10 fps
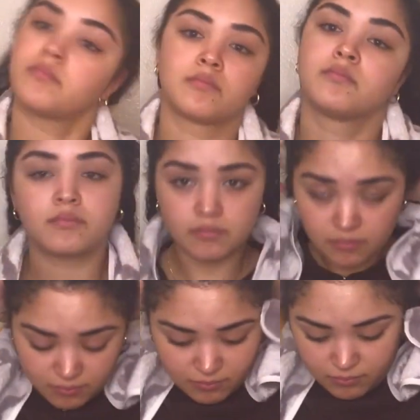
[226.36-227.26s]
down
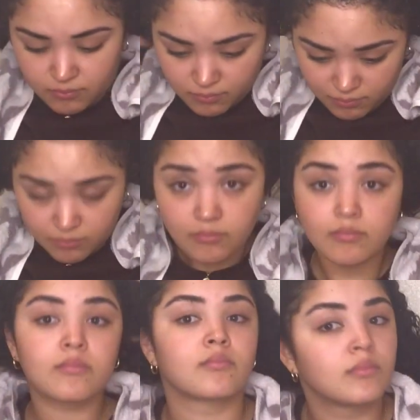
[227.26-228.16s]
and gently start
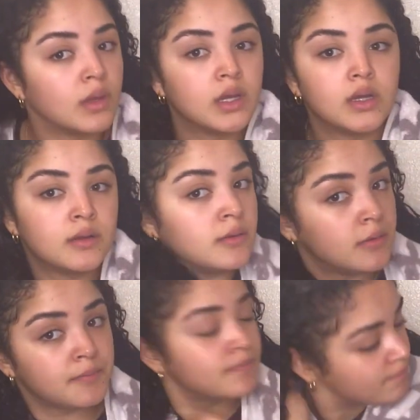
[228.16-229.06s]
detangling from the
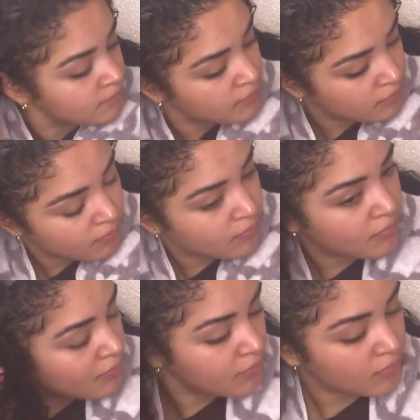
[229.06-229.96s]
bottom,
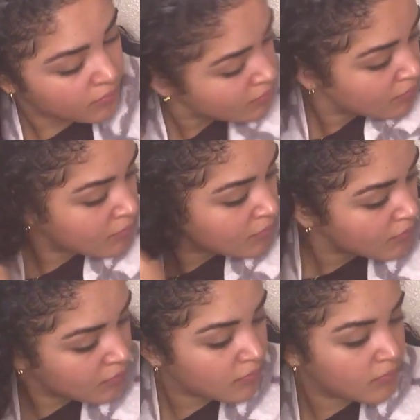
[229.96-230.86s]
working my
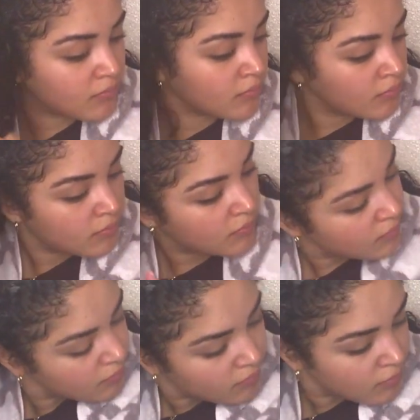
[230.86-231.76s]
way to the root of
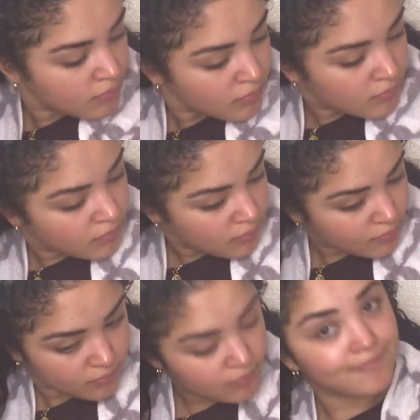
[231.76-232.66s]
my hair with
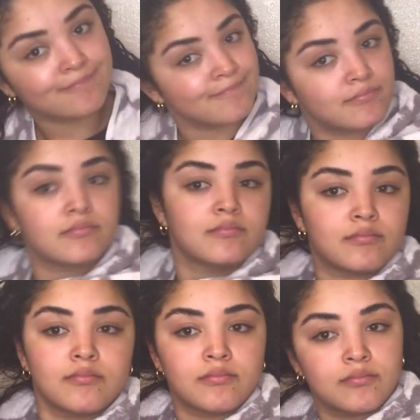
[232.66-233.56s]
a wide tooth
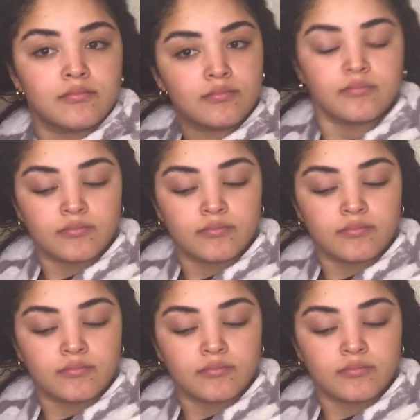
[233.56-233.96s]
comb.